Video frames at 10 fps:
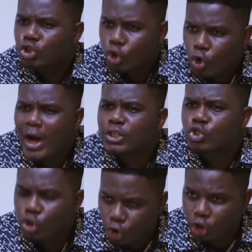And you know
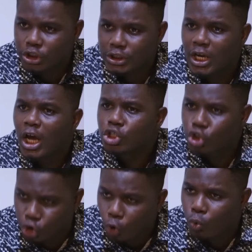I do not
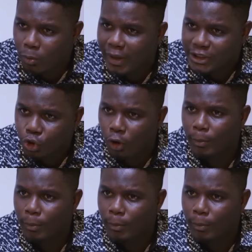joke with my